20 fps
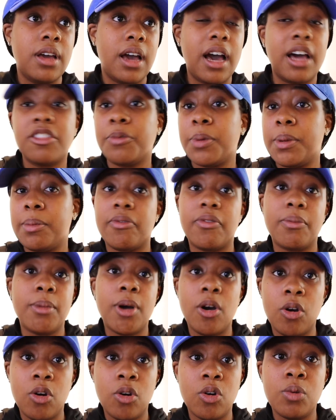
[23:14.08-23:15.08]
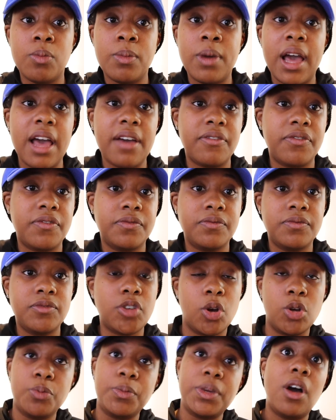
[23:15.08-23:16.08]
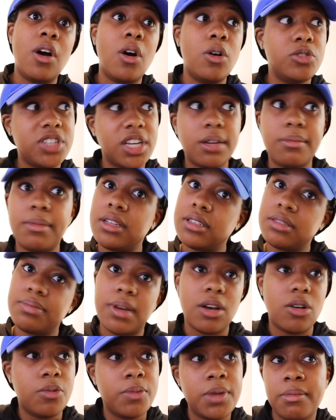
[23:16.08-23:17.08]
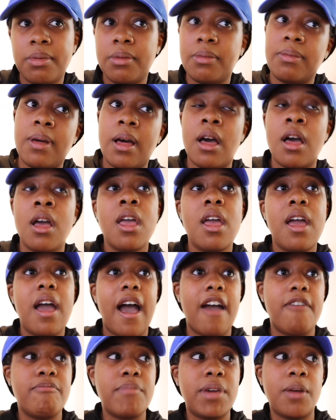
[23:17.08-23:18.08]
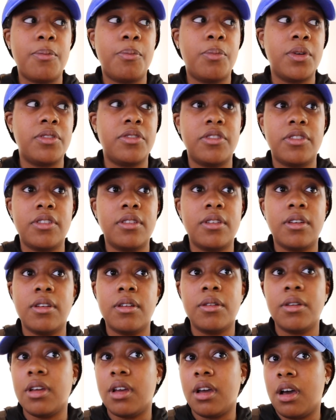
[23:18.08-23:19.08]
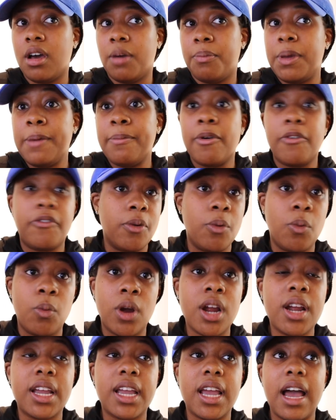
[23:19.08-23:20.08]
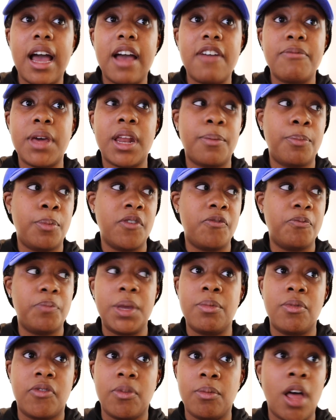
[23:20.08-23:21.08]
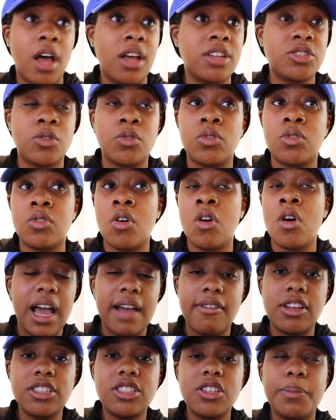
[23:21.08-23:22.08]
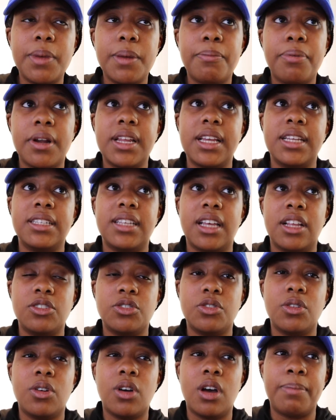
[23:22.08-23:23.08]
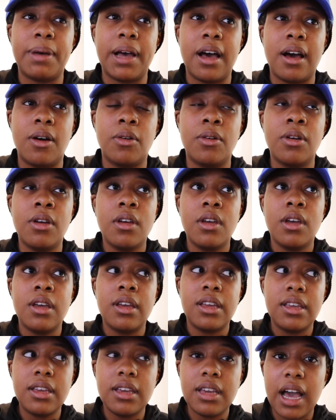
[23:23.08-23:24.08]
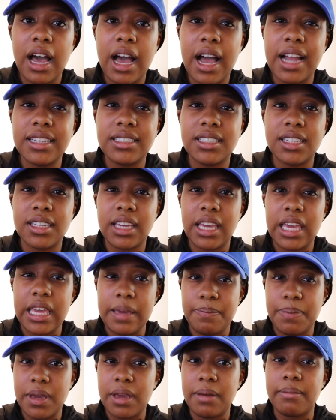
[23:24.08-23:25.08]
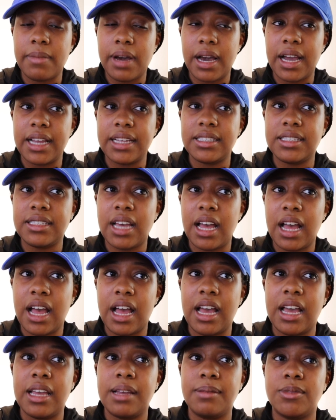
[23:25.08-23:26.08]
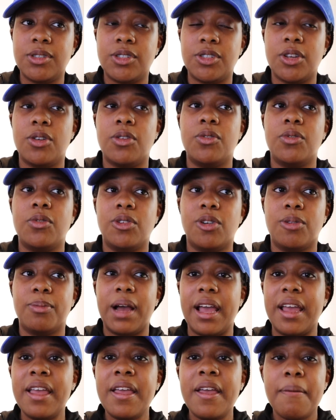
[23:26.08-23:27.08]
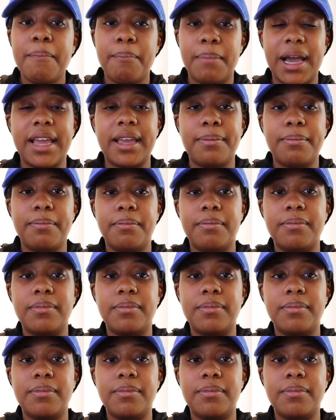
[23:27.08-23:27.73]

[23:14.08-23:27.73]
other people from home have told me, oh, check them out, it's my homie, blah, blah, blah. I've met up with people from work. I've met up with people from law school. I've also been pretty intentional about kind of keeping my time zone or my